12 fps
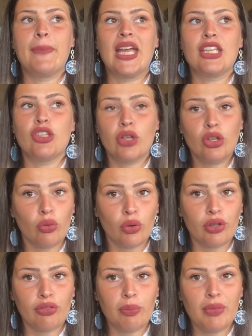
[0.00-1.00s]
you can
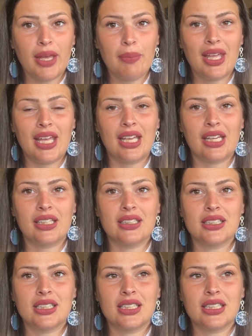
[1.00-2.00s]
order from them, and
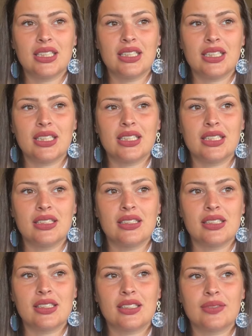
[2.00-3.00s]
it
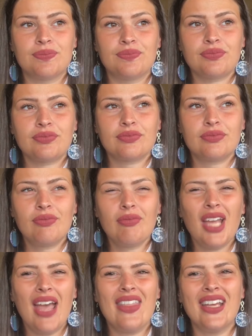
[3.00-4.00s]
is,
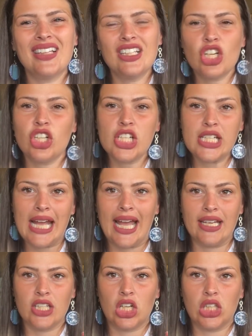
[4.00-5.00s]
I think they charge
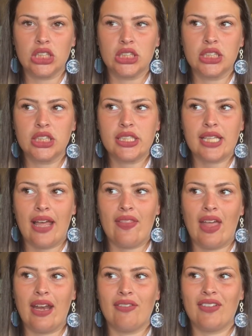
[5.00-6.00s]
$10, and
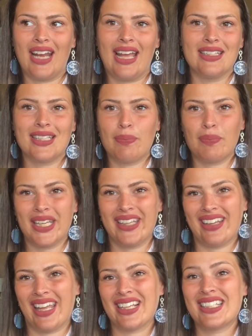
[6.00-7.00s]
then if it ends up being
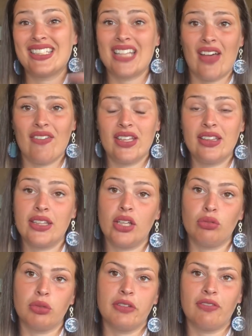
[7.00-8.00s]
like 7,
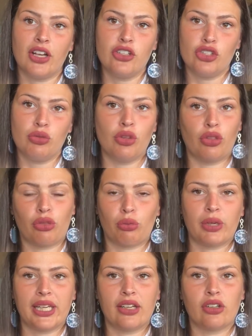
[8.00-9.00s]
they'll refund you the
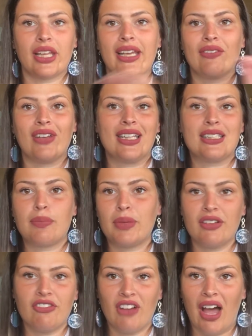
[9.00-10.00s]
3, or like if it ends up
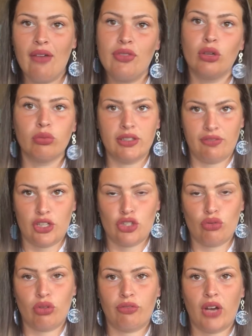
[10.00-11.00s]
being 5, they'll refund
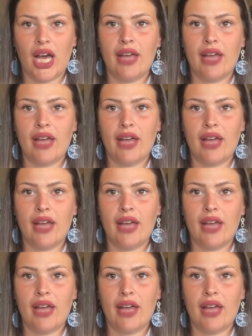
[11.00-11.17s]
you the 5.